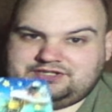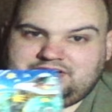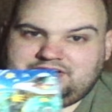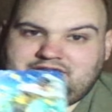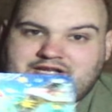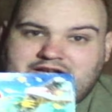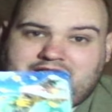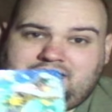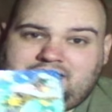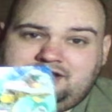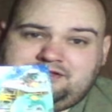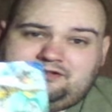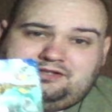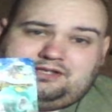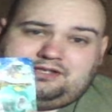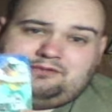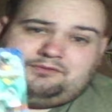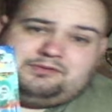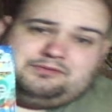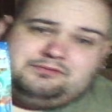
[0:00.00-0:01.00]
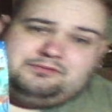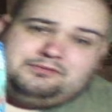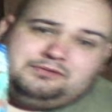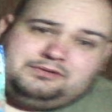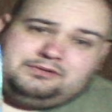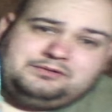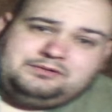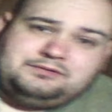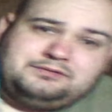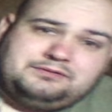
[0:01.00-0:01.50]
I thought they were
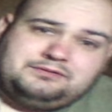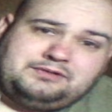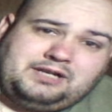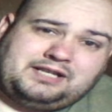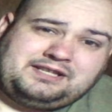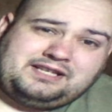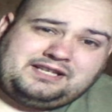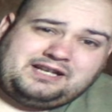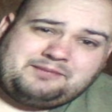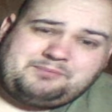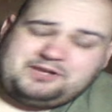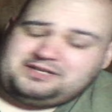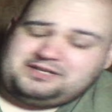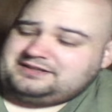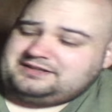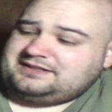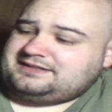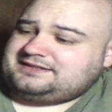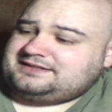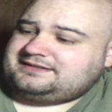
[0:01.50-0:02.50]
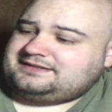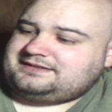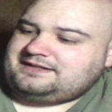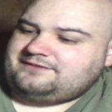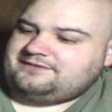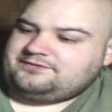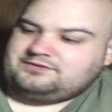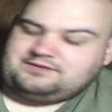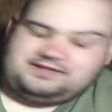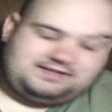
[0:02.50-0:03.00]
cool. I think I paid like
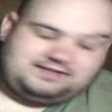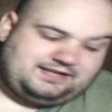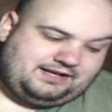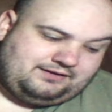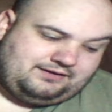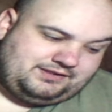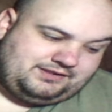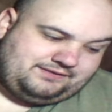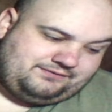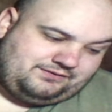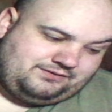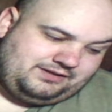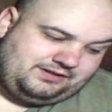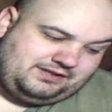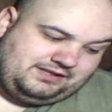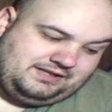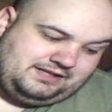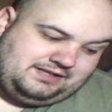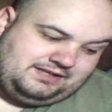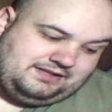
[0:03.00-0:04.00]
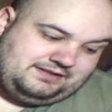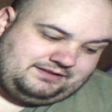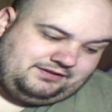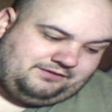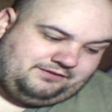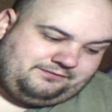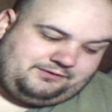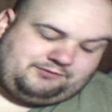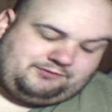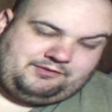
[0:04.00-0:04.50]
$7 or $8 for it. It's
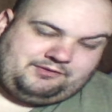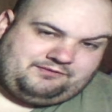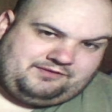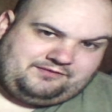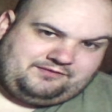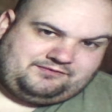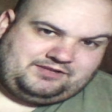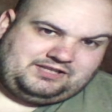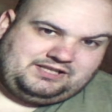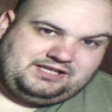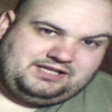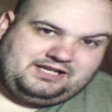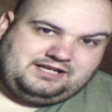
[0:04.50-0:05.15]
over $3.50.